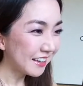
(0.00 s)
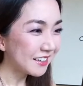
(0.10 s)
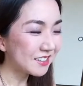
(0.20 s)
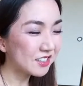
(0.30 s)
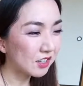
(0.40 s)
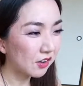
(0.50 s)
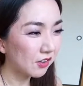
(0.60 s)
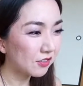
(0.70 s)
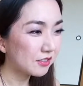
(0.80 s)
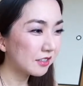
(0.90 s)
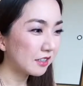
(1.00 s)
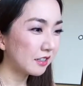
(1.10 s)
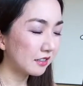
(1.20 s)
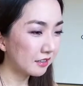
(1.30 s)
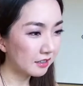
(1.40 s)
So
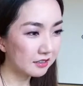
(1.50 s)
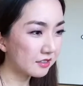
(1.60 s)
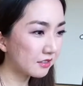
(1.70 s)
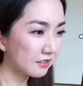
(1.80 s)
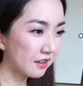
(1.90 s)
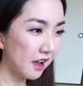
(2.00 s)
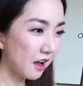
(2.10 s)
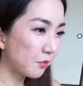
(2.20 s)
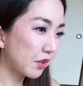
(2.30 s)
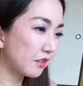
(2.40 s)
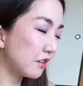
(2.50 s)
it didn't happen.